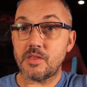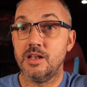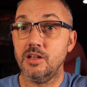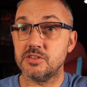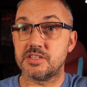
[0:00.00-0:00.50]

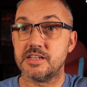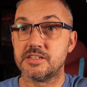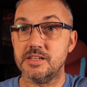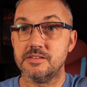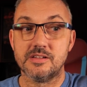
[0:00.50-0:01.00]
Last
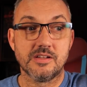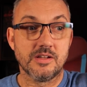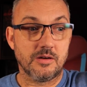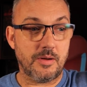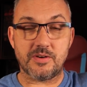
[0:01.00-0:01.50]
season,
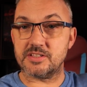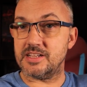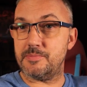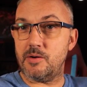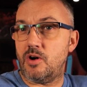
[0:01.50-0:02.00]
remember I
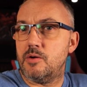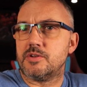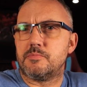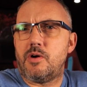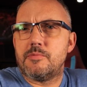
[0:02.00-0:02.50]
said about why
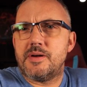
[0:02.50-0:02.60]
would